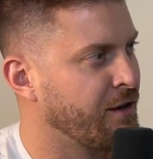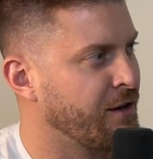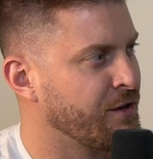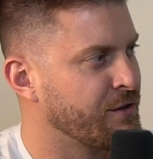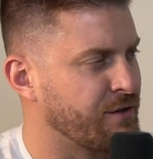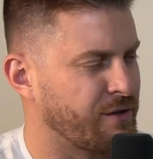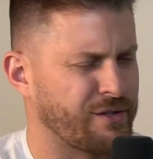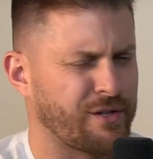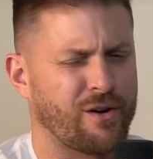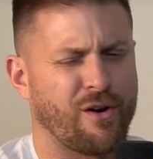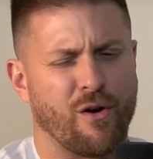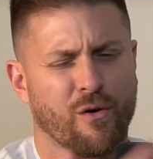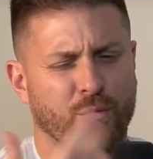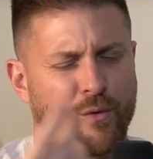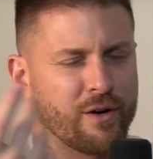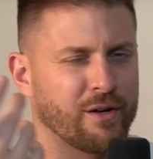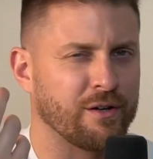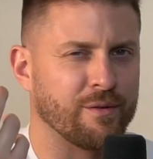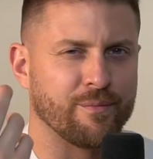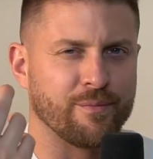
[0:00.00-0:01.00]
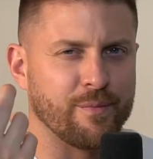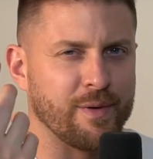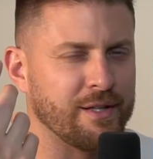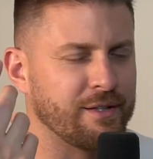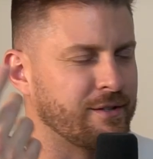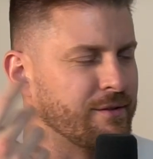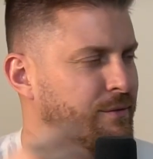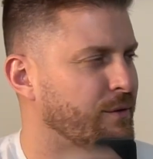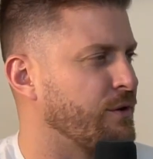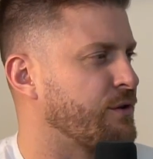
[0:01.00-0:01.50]
So I was like, oh, we're going to the
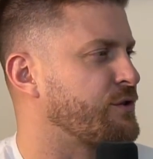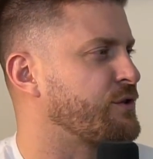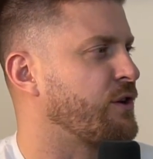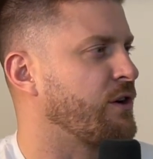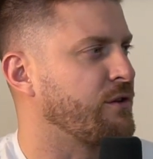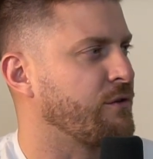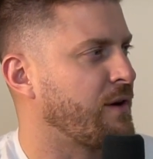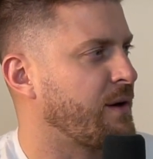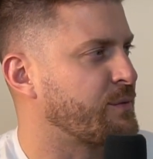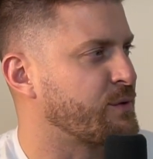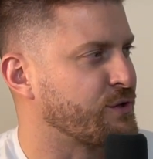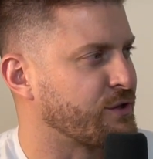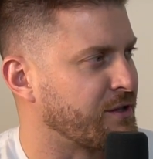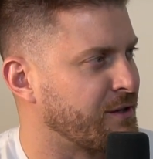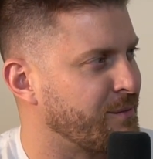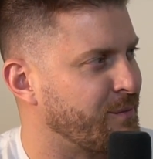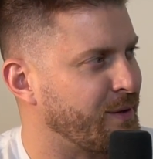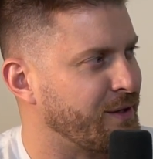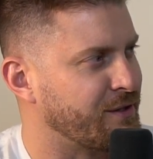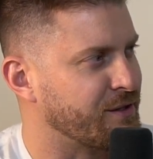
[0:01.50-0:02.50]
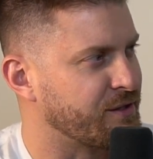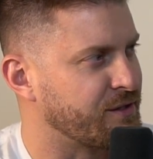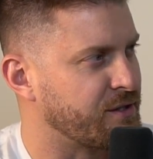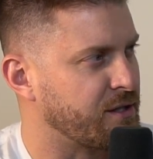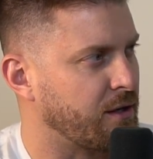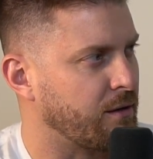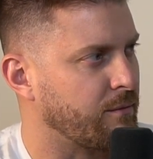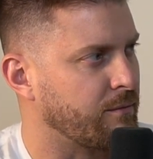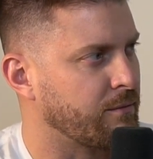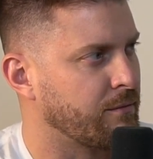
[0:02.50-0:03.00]
Raptors are going to beat this
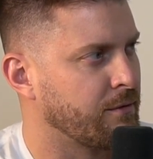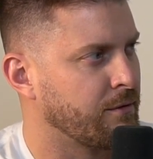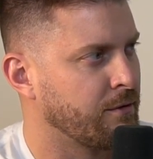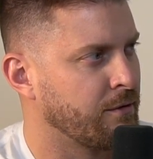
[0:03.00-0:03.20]
team